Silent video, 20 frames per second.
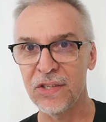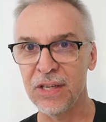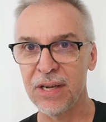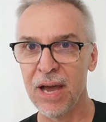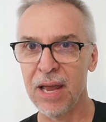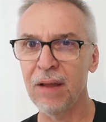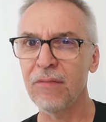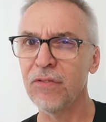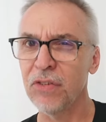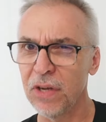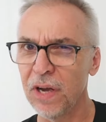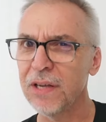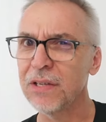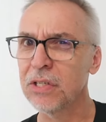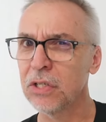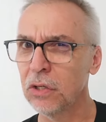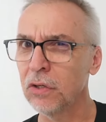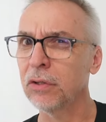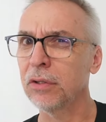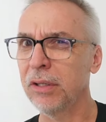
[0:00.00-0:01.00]
It kind of
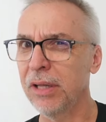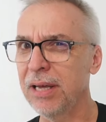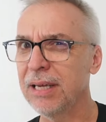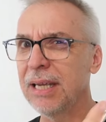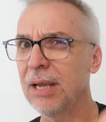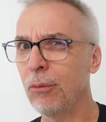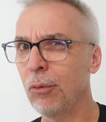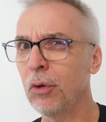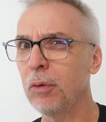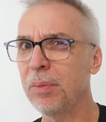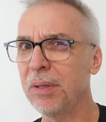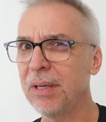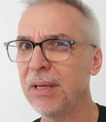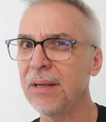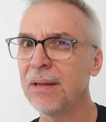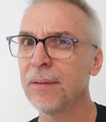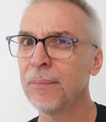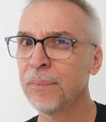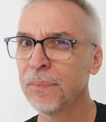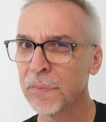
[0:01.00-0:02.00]
does look like it would
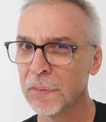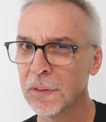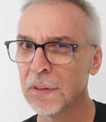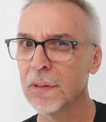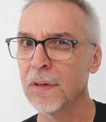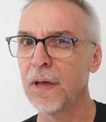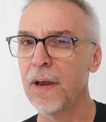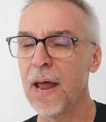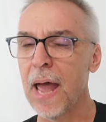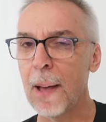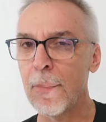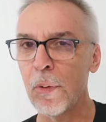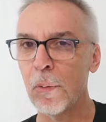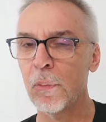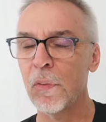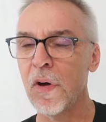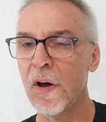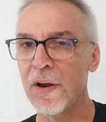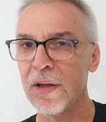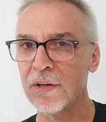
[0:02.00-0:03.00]
be an Apple
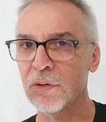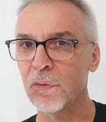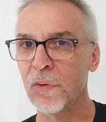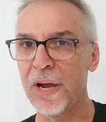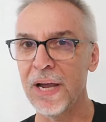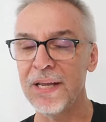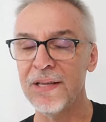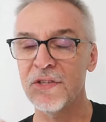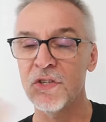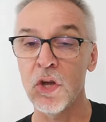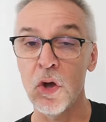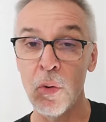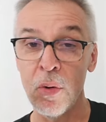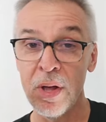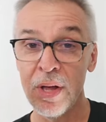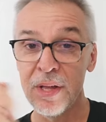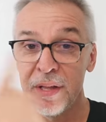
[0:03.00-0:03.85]
product, right? So